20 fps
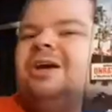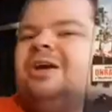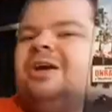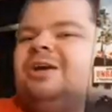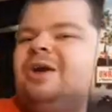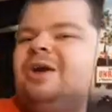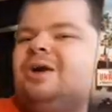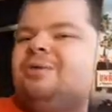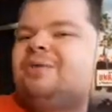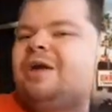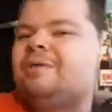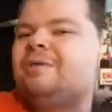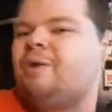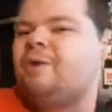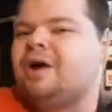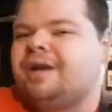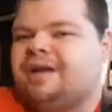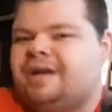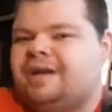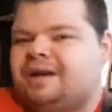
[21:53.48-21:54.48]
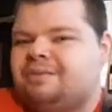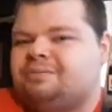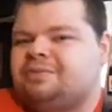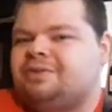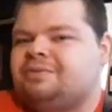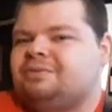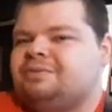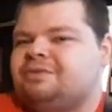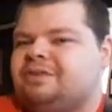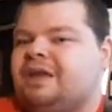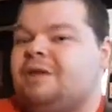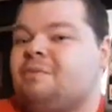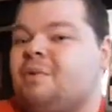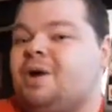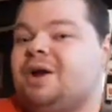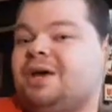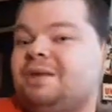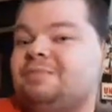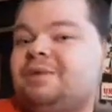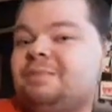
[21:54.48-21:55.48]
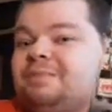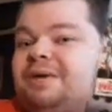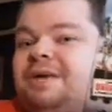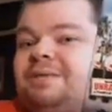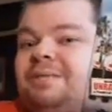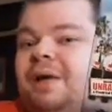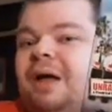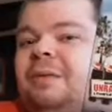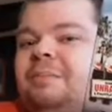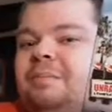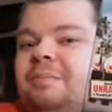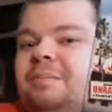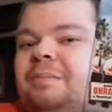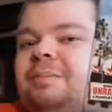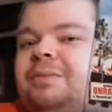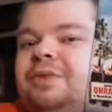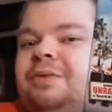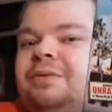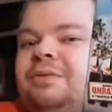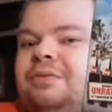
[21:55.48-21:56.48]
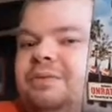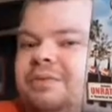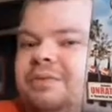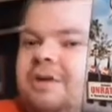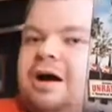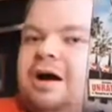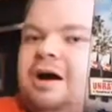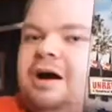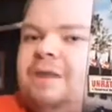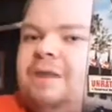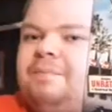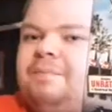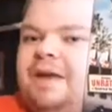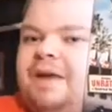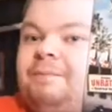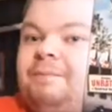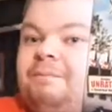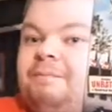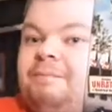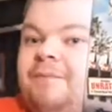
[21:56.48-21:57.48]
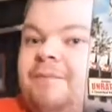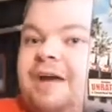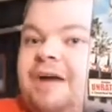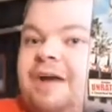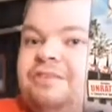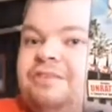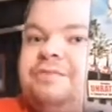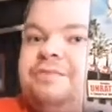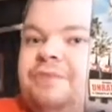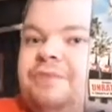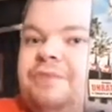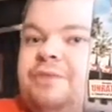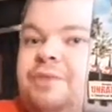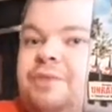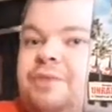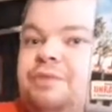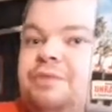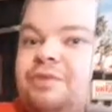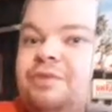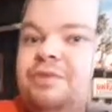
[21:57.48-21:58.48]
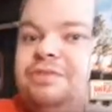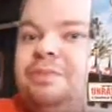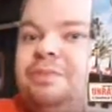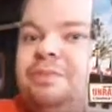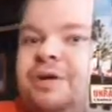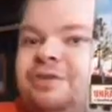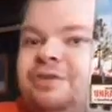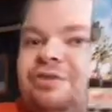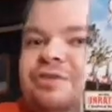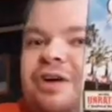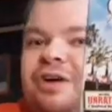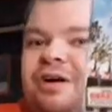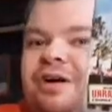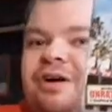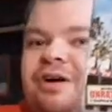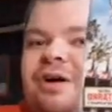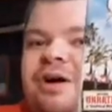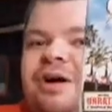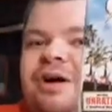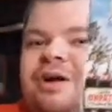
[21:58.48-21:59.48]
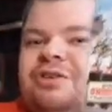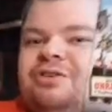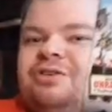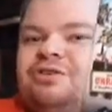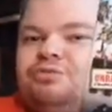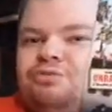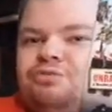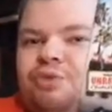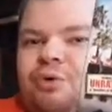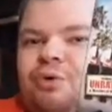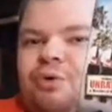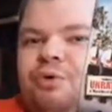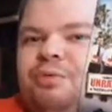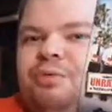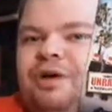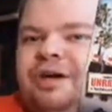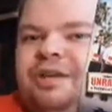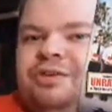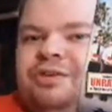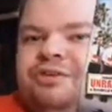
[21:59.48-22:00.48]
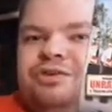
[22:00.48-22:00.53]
they want him to be, they ask him if he wants to play this role playing the